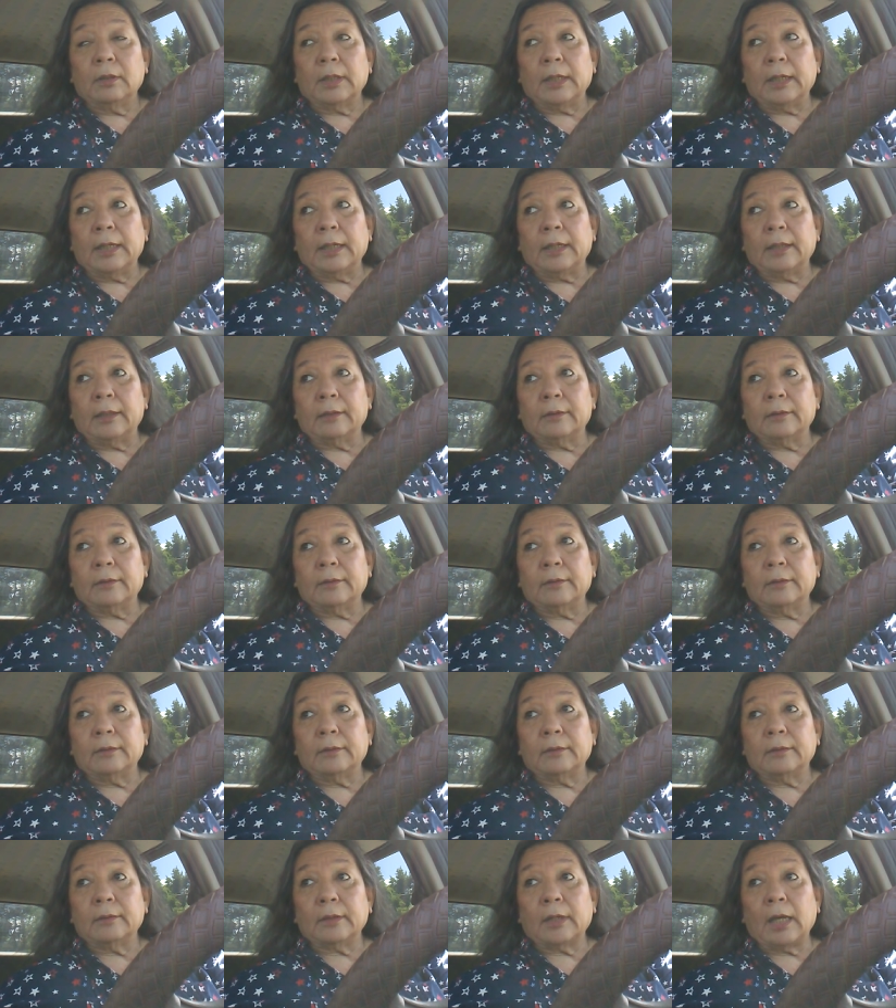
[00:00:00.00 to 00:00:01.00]
And
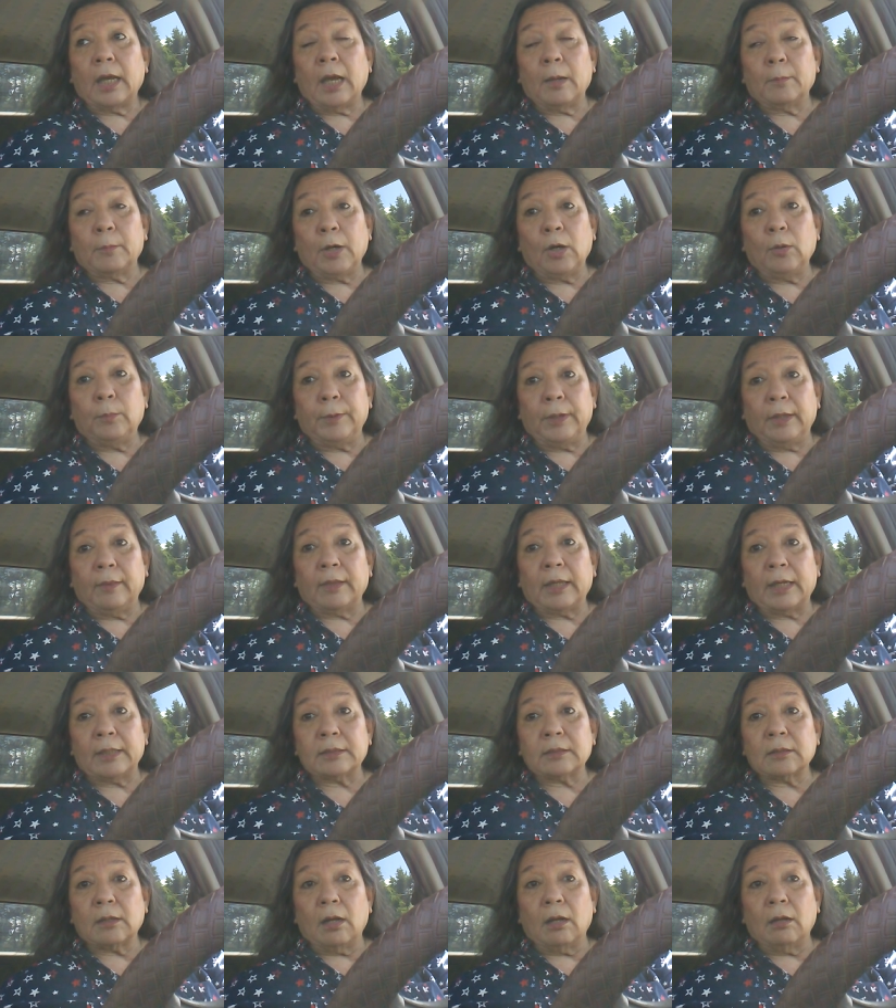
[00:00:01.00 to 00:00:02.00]
I'm hoping
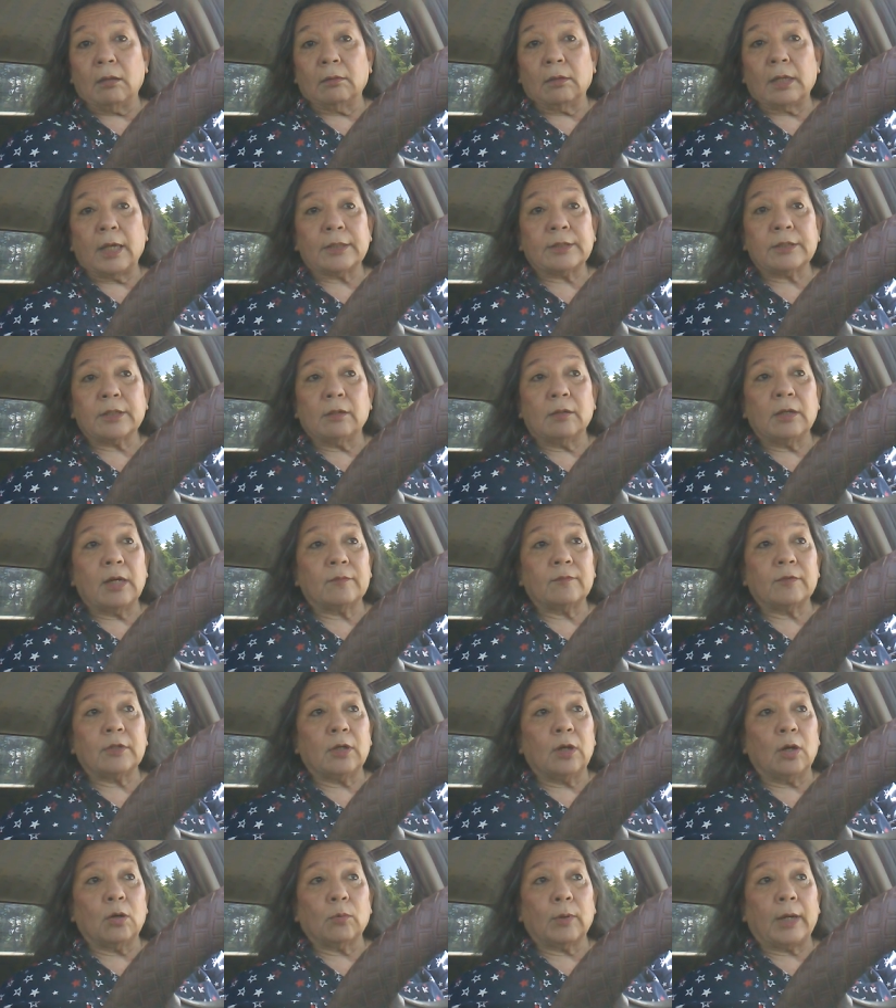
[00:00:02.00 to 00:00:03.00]
that's all. I'll still have
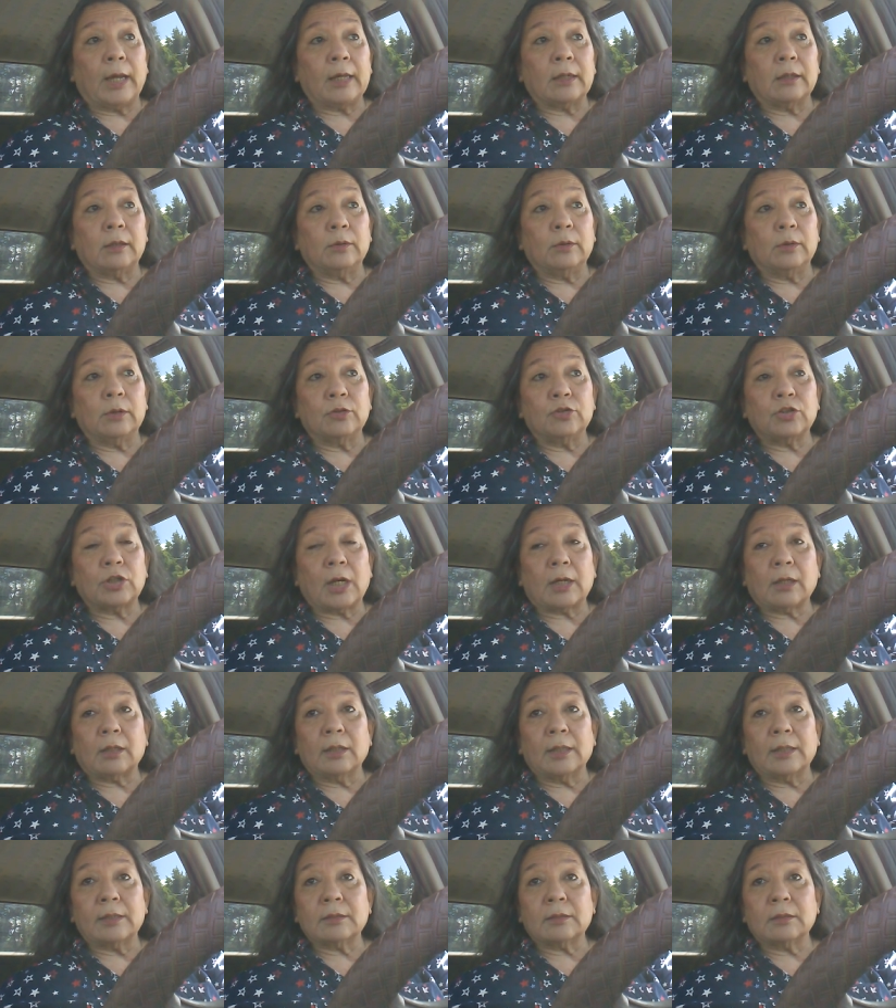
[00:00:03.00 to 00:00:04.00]
to go around and do a
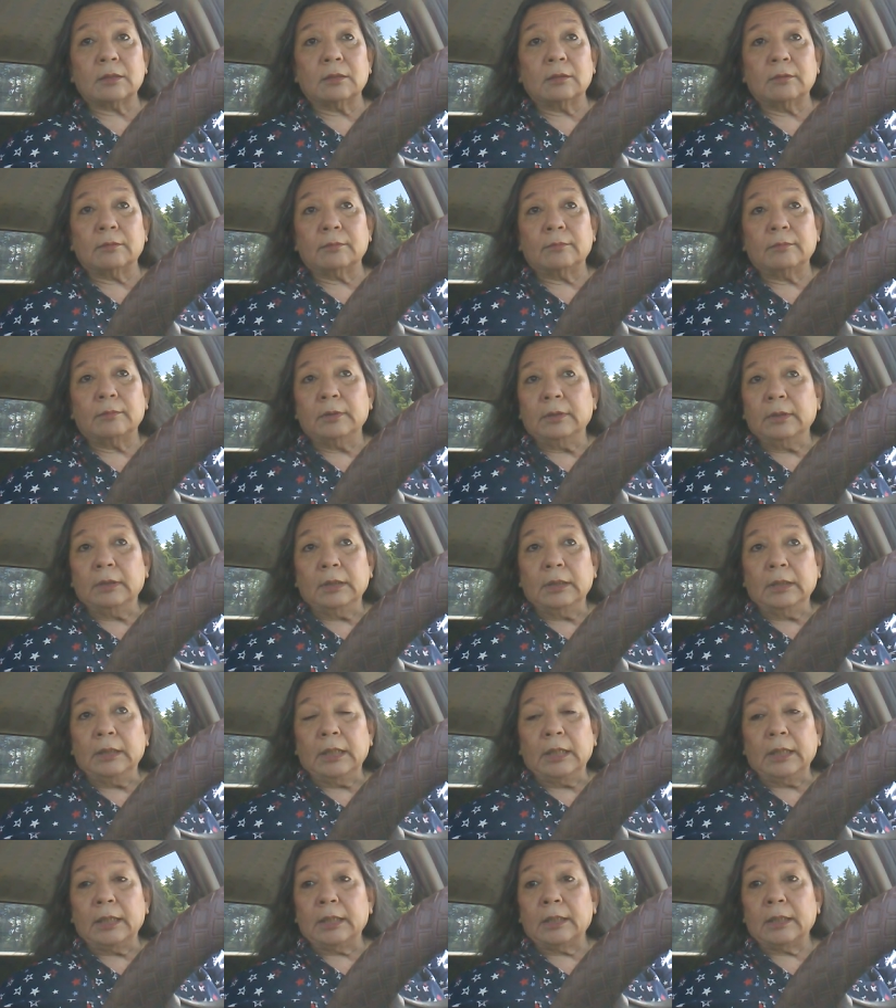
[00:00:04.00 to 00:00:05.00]
checklist and,
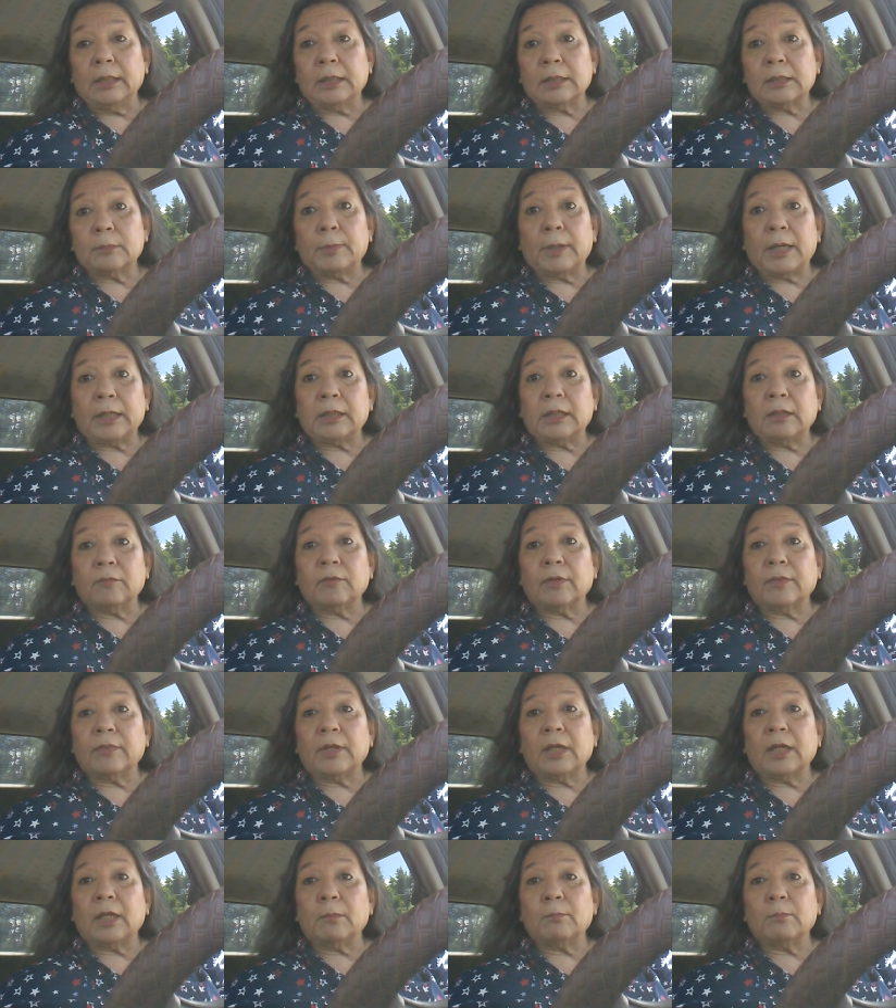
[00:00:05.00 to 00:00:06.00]
and inspect
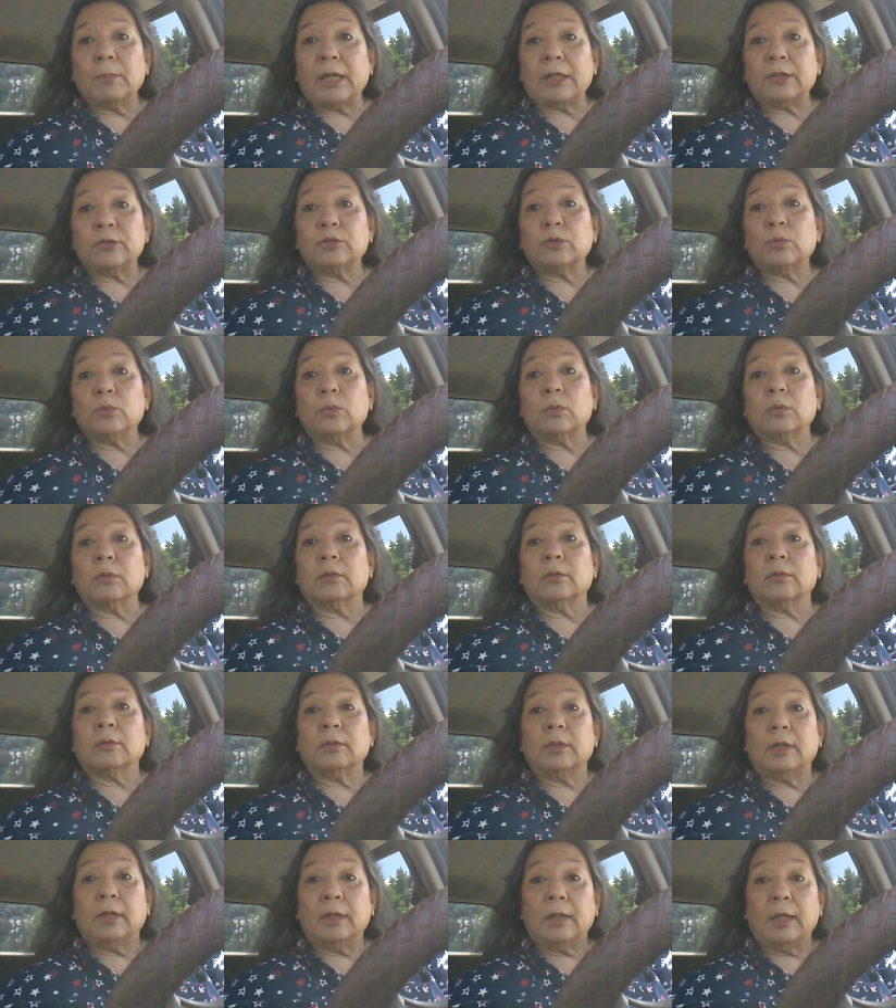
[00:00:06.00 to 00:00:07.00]
everything and make
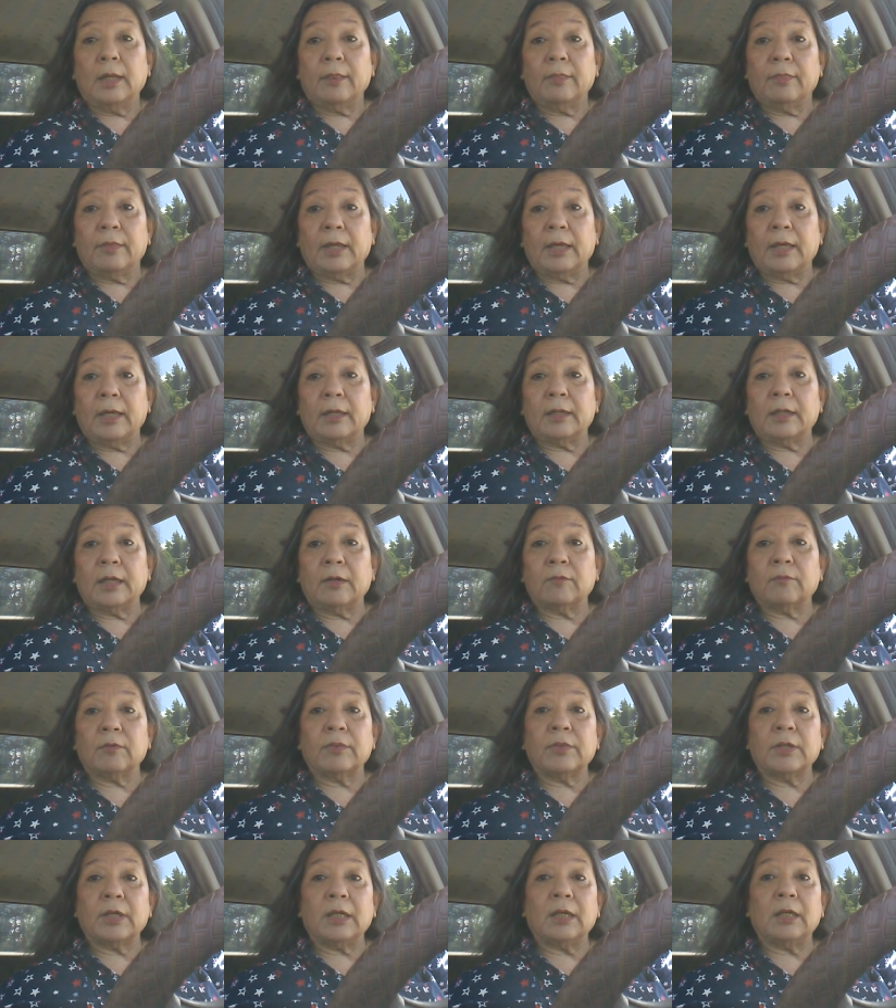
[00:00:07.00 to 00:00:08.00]
sure that
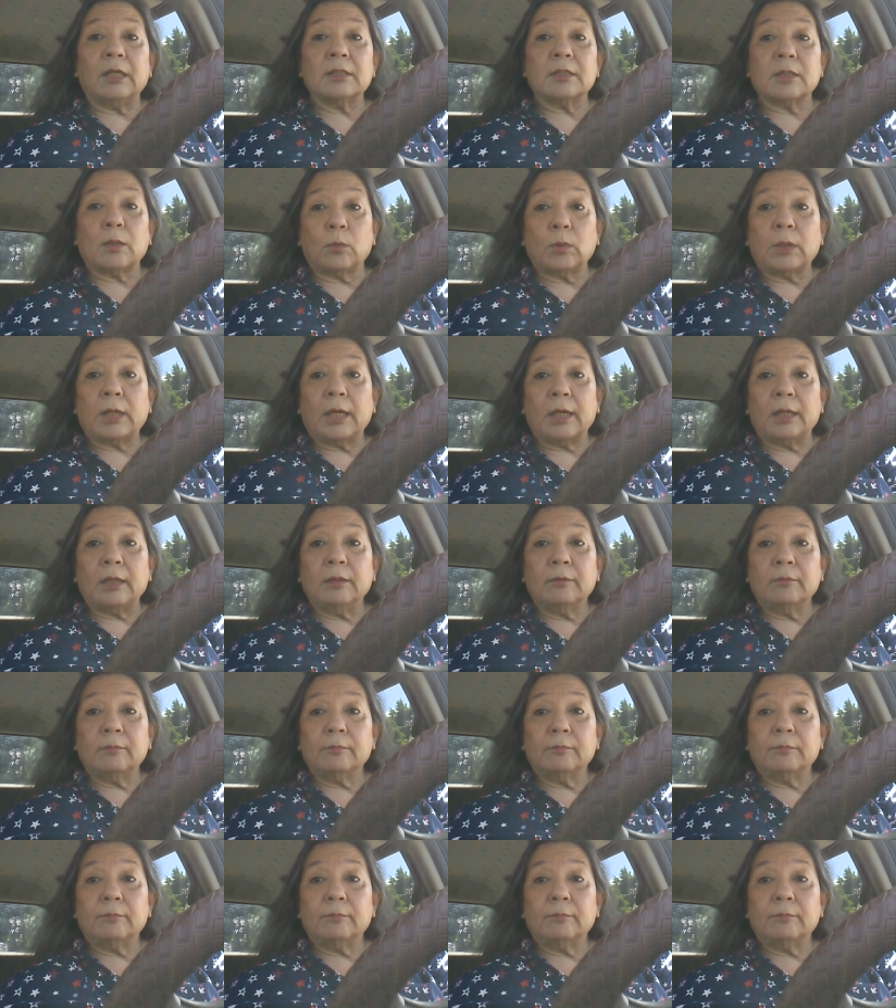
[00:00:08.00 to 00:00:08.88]
everything is okay.